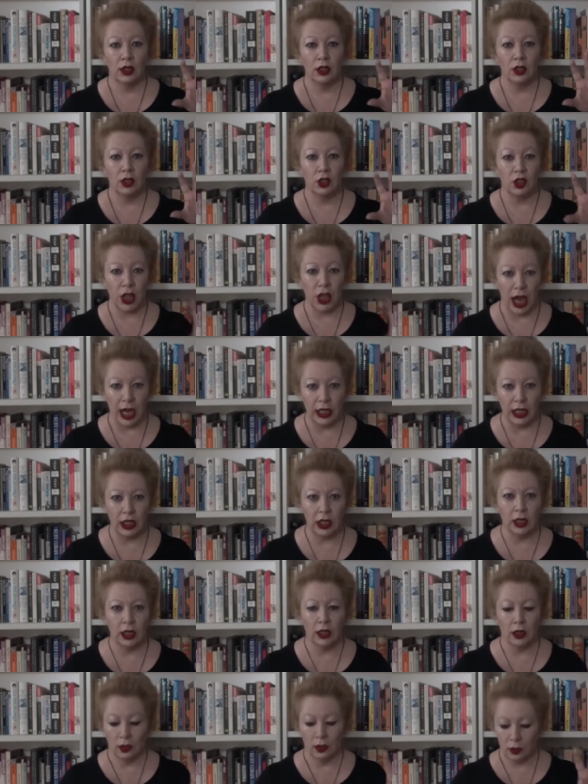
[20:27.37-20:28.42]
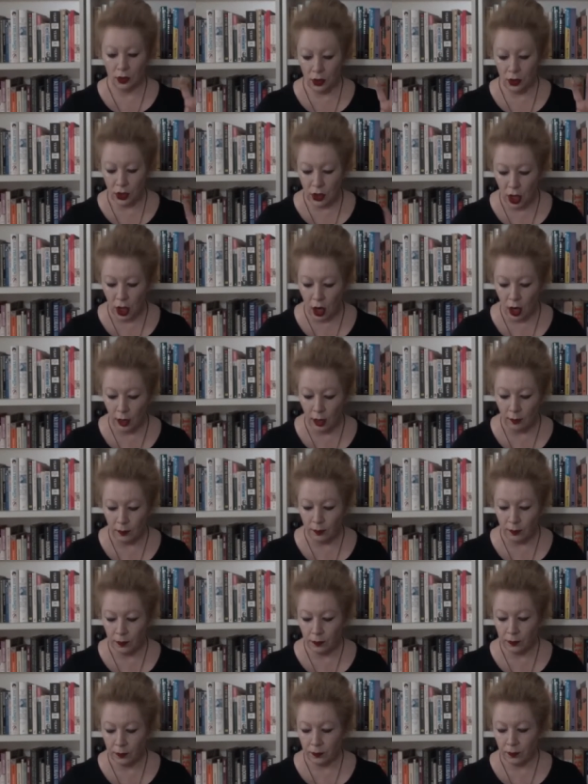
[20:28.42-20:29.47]
Take the time
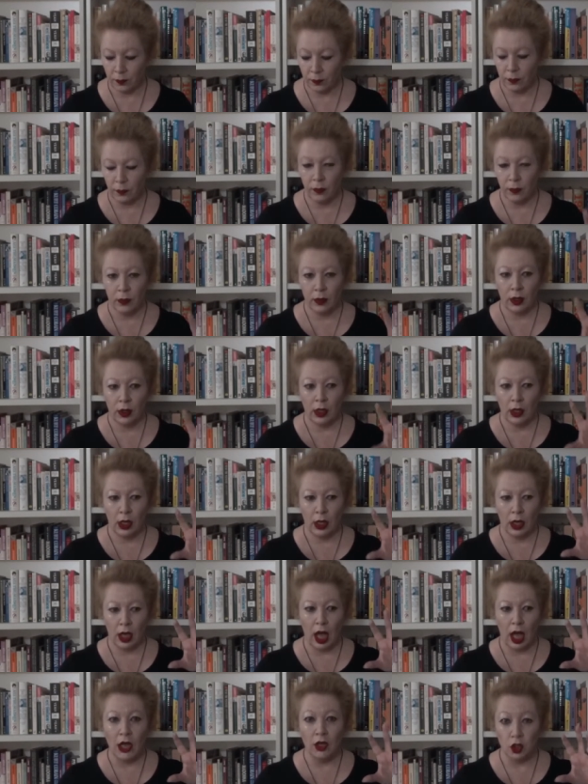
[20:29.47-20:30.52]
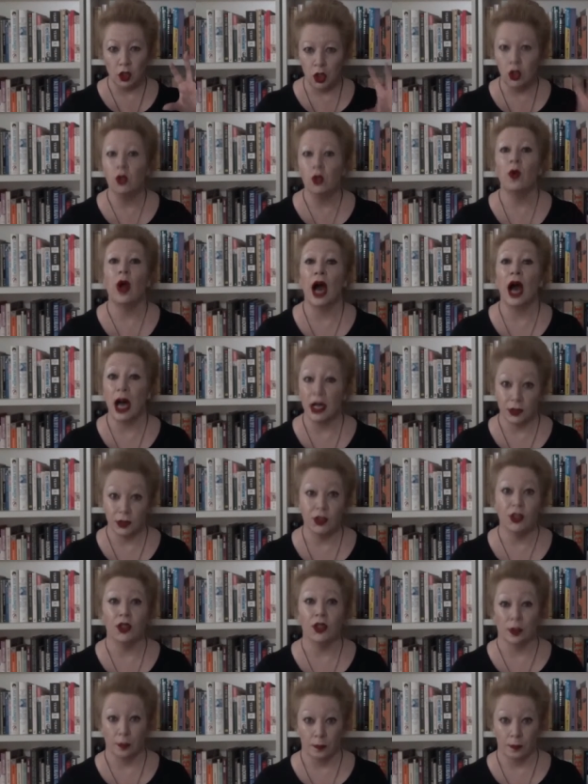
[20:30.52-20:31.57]
and do answer
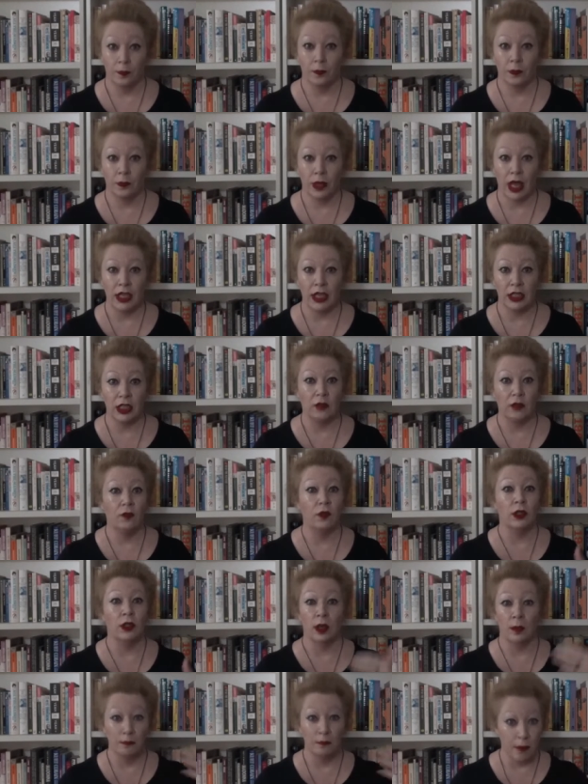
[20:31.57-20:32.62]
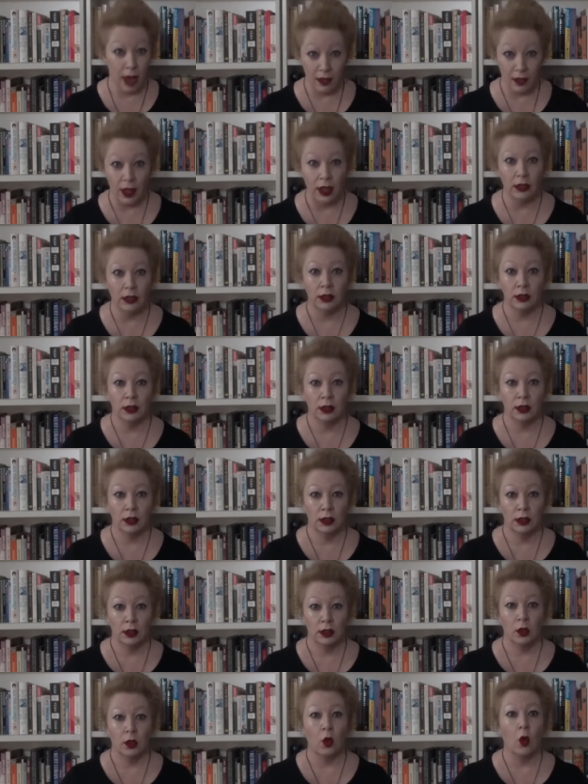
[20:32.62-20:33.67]
them as if your mother
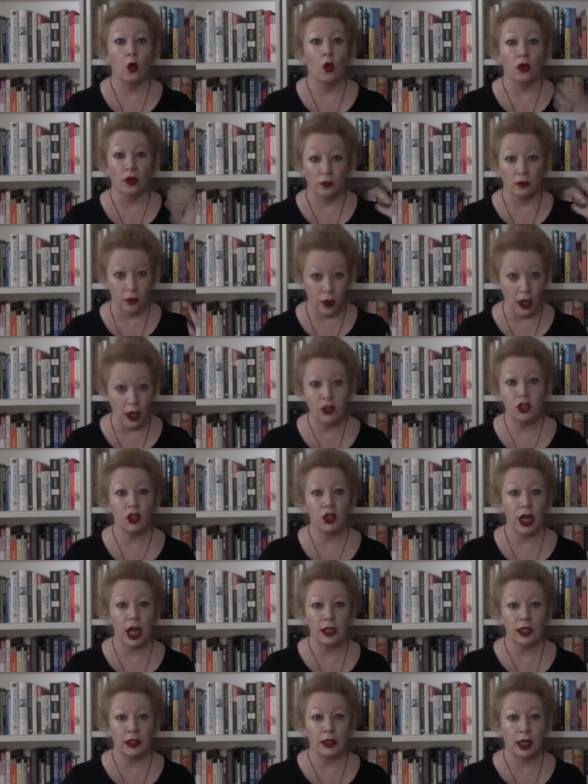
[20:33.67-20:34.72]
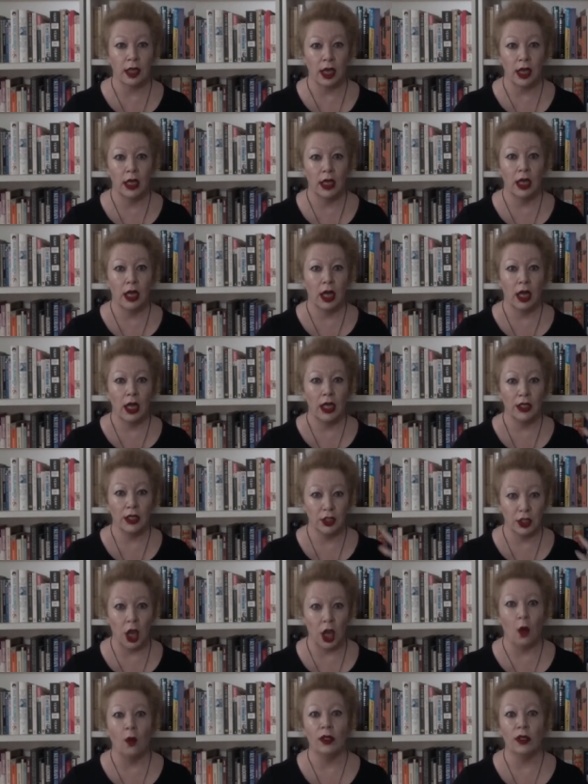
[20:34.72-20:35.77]
or the Vice Chancellor is
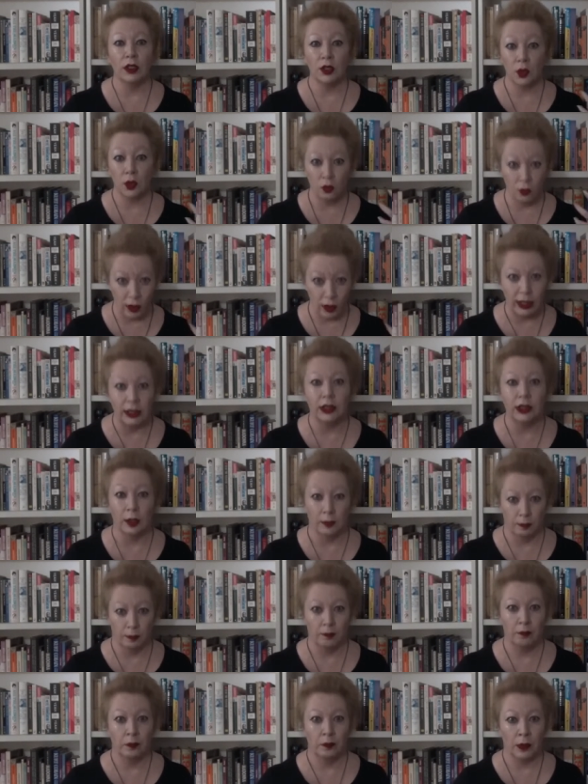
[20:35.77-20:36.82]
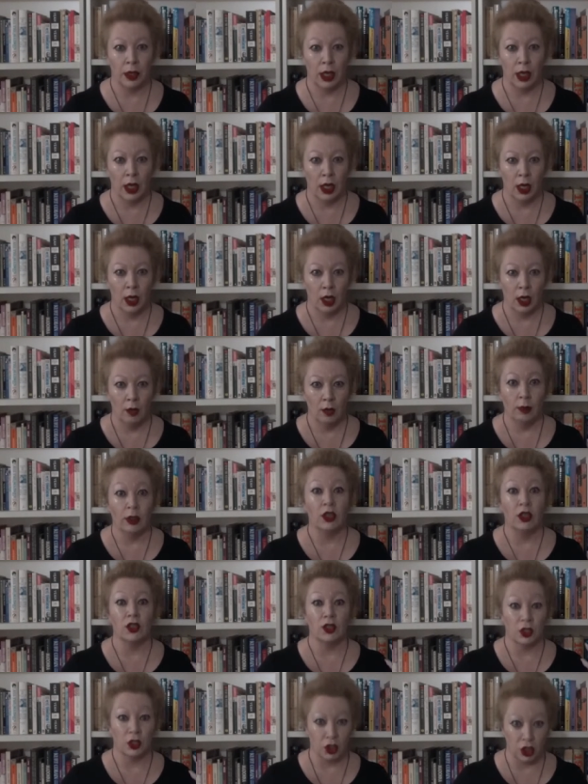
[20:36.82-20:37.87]
going to read them,
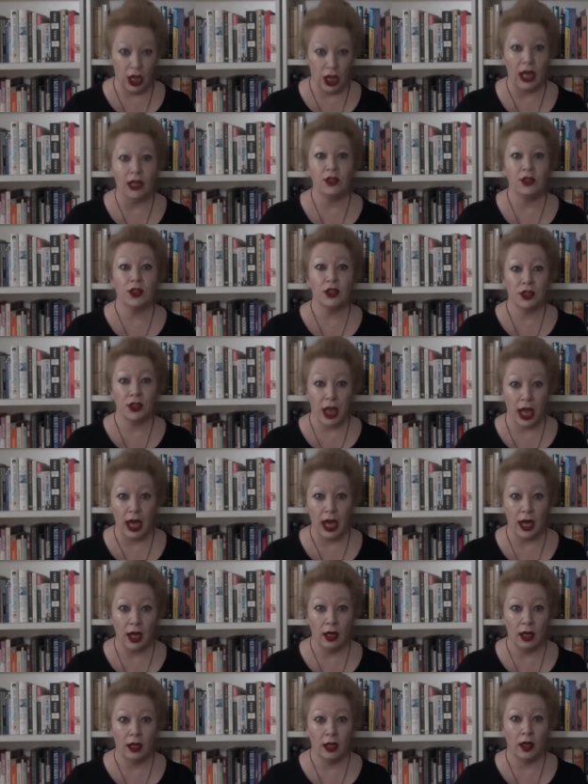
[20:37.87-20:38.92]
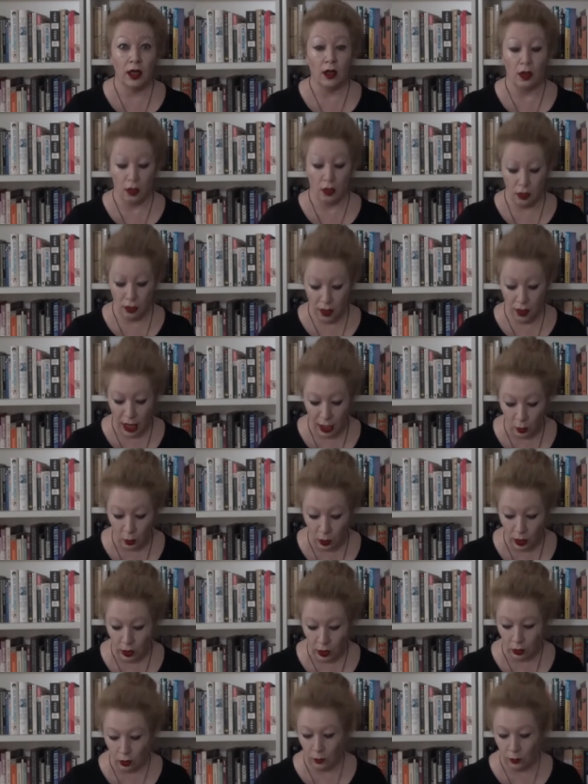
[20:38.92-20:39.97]
because the chances are they
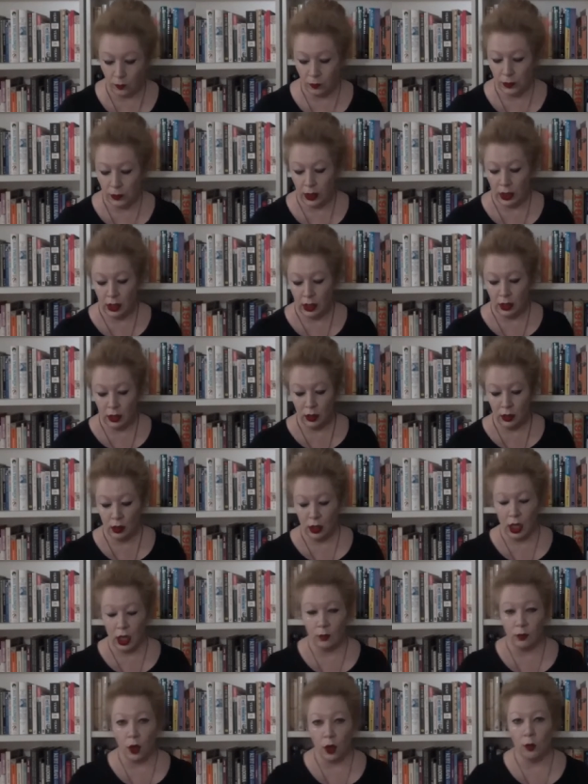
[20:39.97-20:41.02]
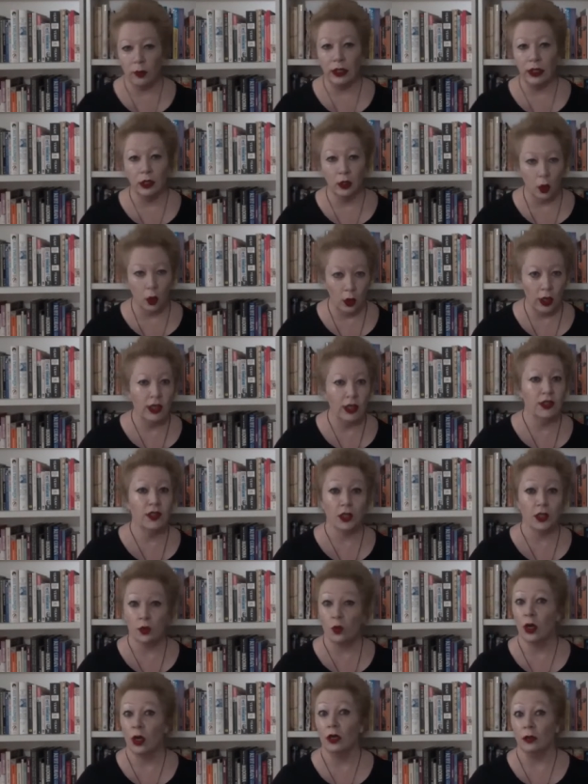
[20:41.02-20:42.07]
will, and probably lawyers as
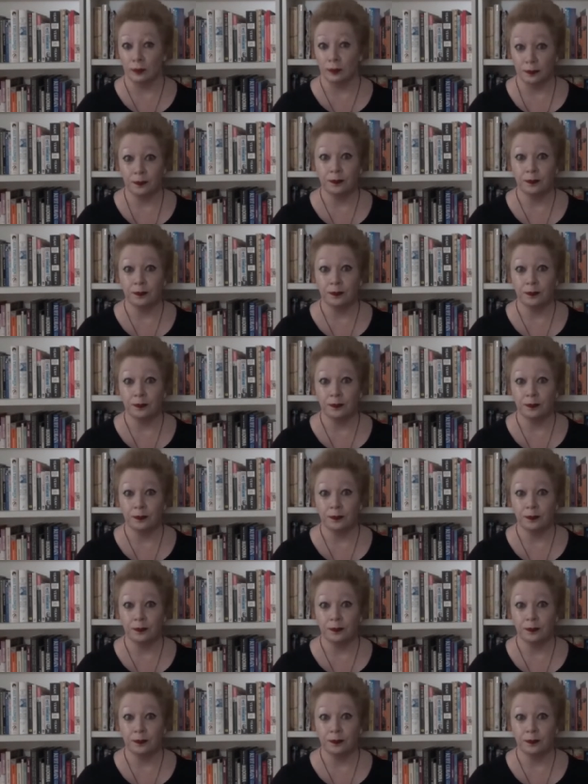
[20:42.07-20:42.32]
well.